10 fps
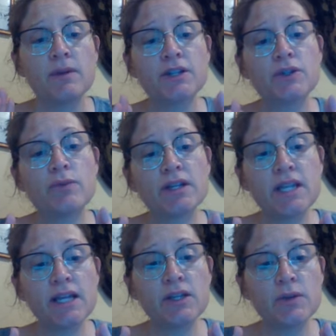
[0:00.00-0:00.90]
Because your
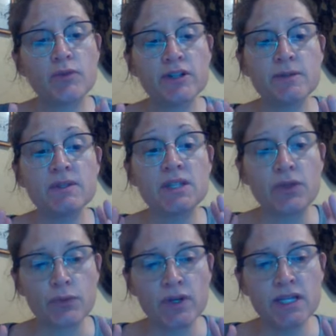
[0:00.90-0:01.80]
rectangular prism is a
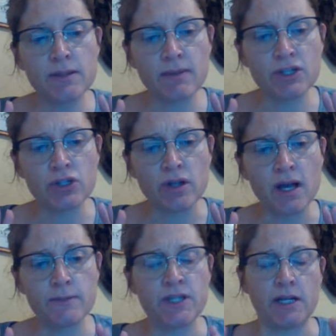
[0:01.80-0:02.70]
3-dimensional
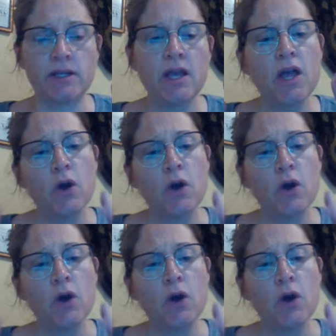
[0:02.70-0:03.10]
object.